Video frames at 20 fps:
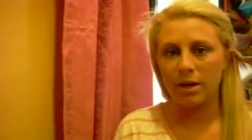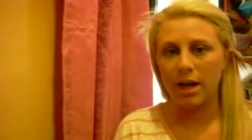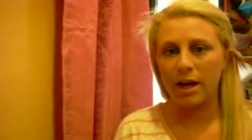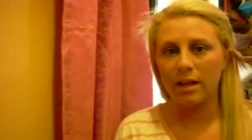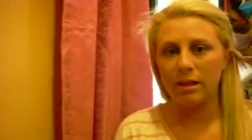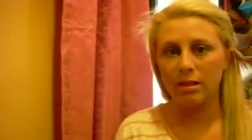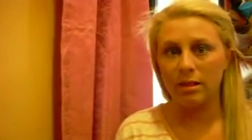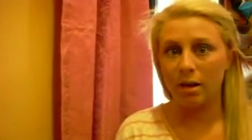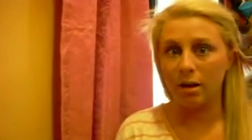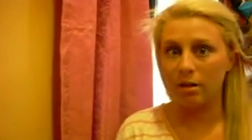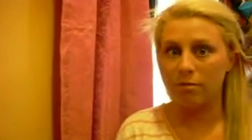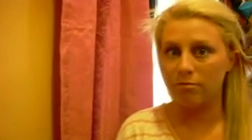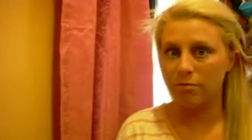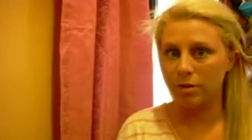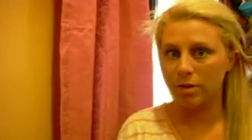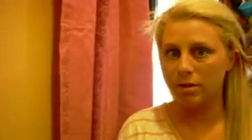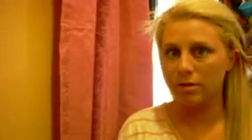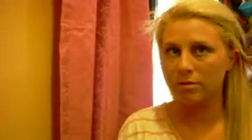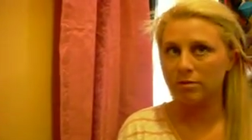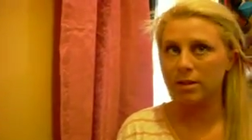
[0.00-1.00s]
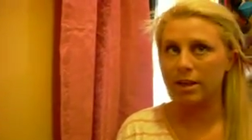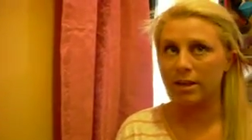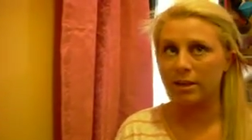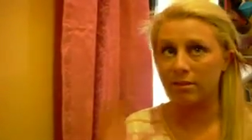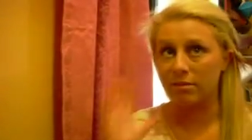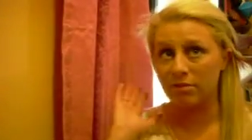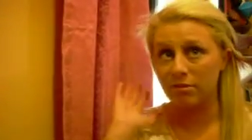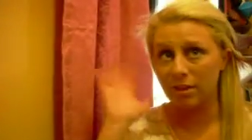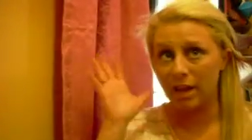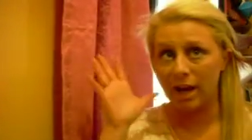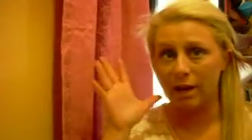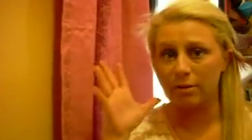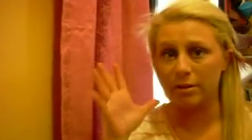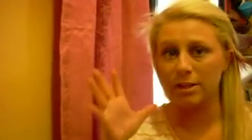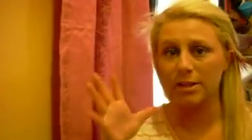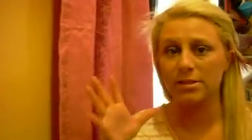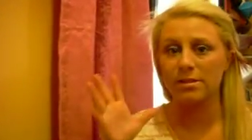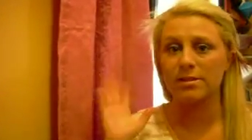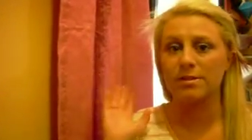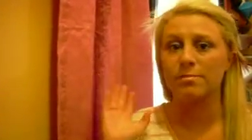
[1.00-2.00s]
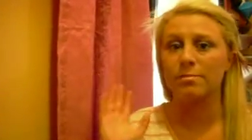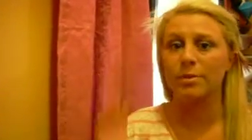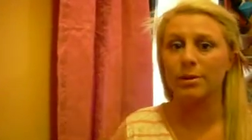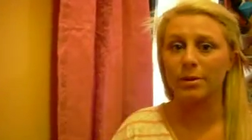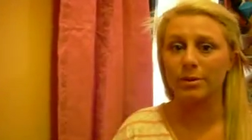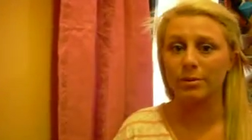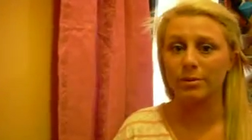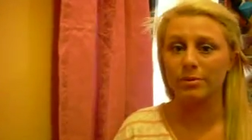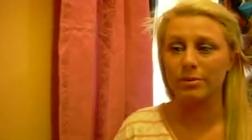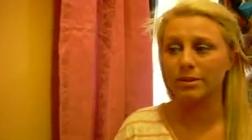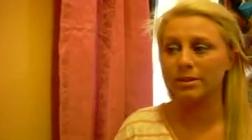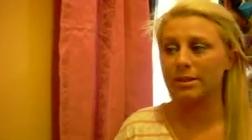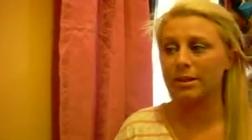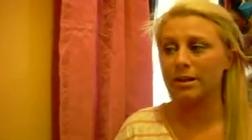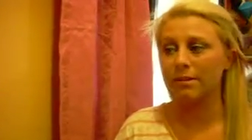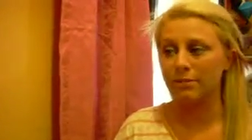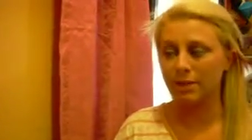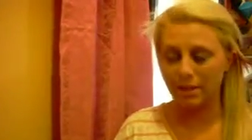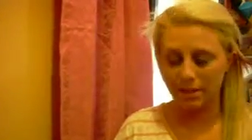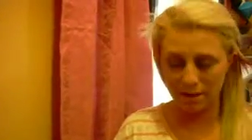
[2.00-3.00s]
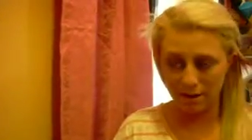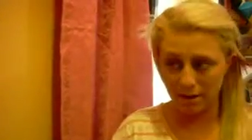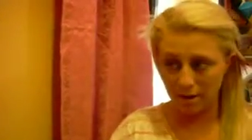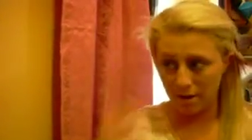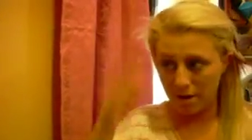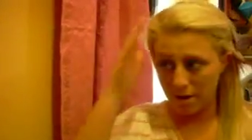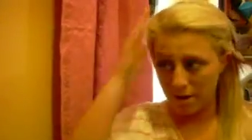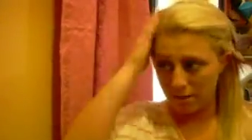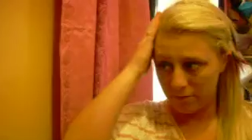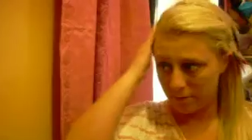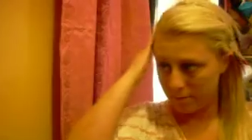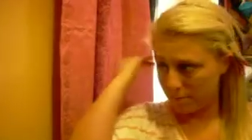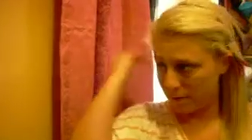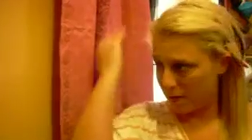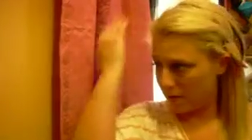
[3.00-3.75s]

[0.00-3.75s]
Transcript: I love, like, flowers and bows and everything for my